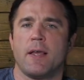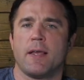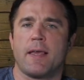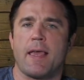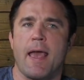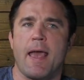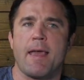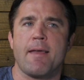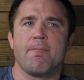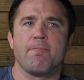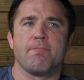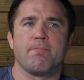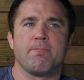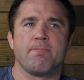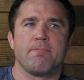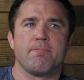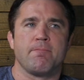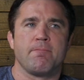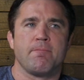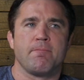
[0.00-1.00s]
Okay.
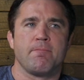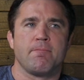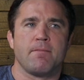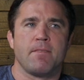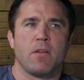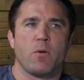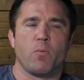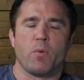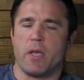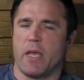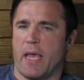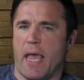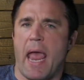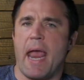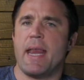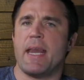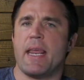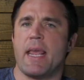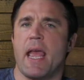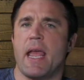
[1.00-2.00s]

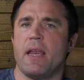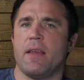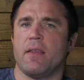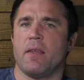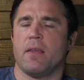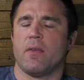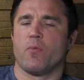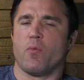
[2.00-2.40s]
88.